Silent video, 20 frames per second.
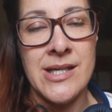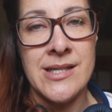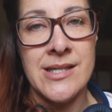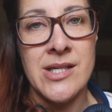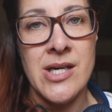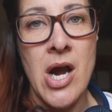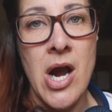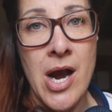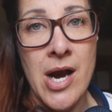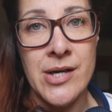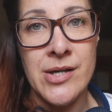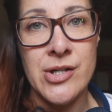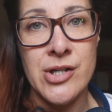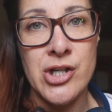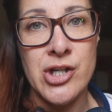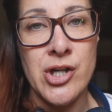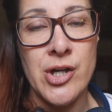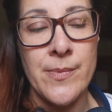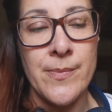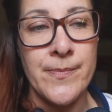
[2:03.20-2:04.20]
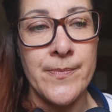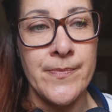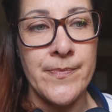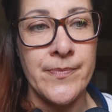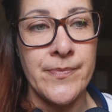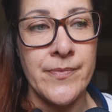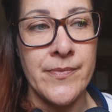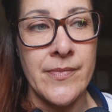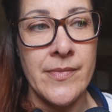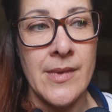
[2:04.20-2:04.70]
in touch,
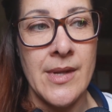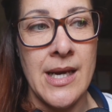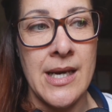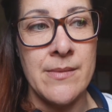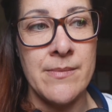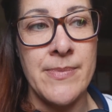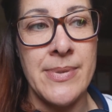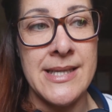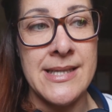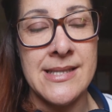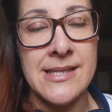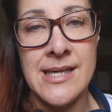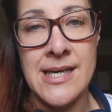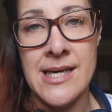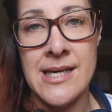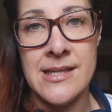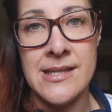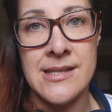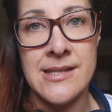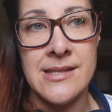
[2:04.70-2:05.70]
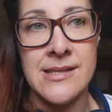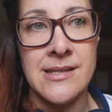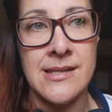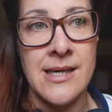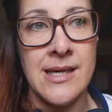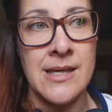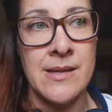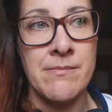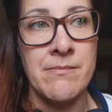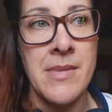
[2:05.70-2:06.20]
in business,
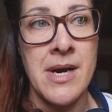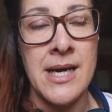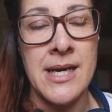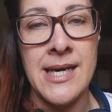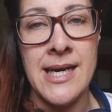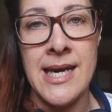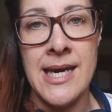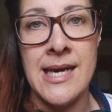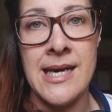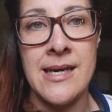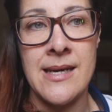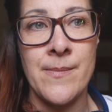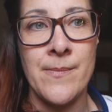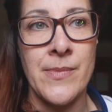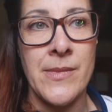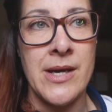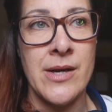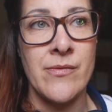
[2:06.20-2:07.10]
in money,